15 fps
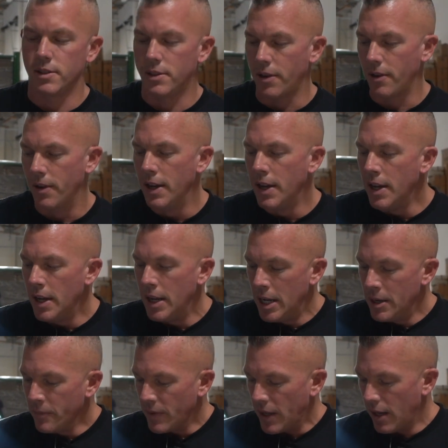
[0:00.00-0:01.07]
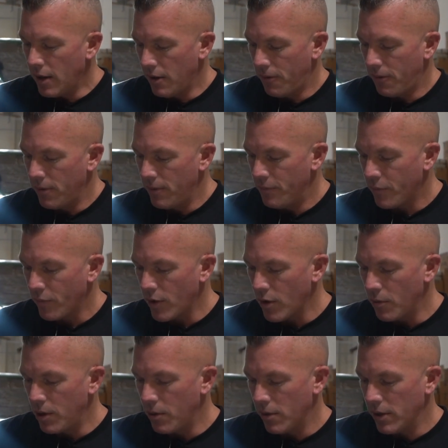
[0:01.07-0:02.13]
So if
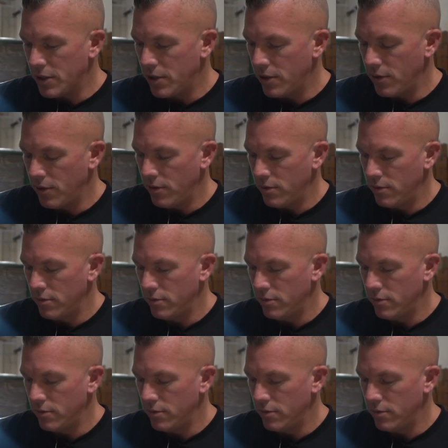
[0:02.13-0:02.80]
we were to,